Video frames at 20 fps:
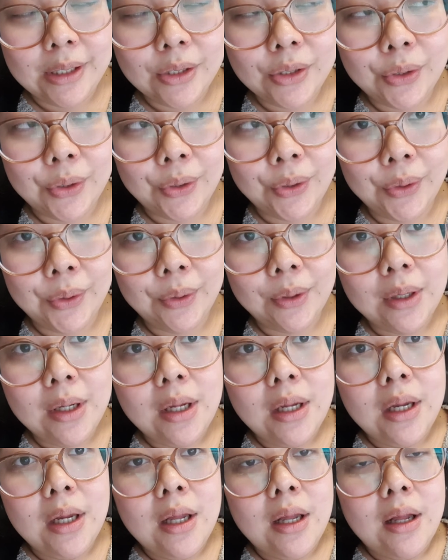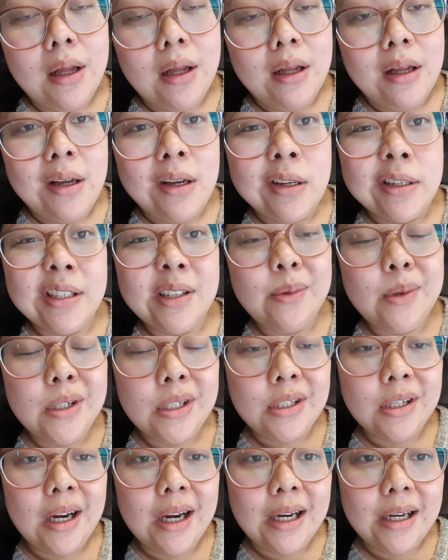So So we're
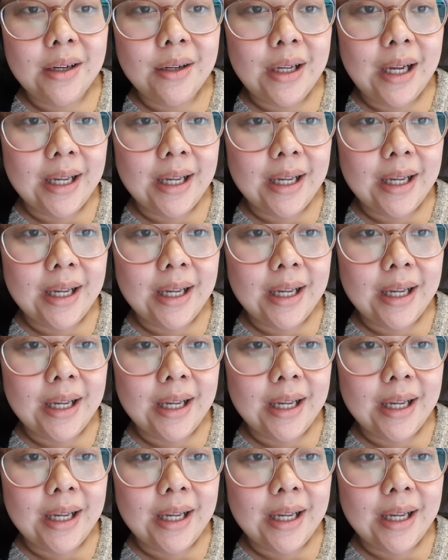just trying to,